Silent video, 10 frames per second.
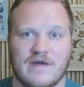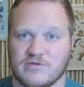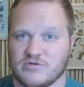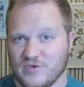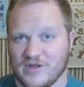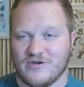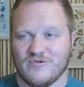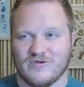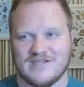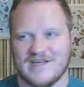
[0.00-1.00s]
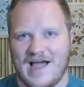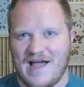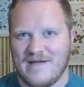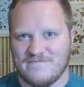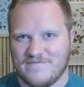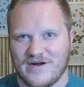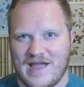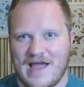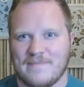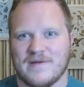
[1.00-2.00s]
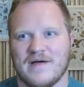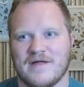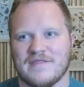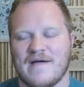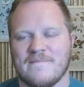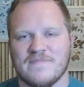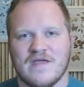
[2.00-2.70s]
That was really cool to see. I'm very happy about that.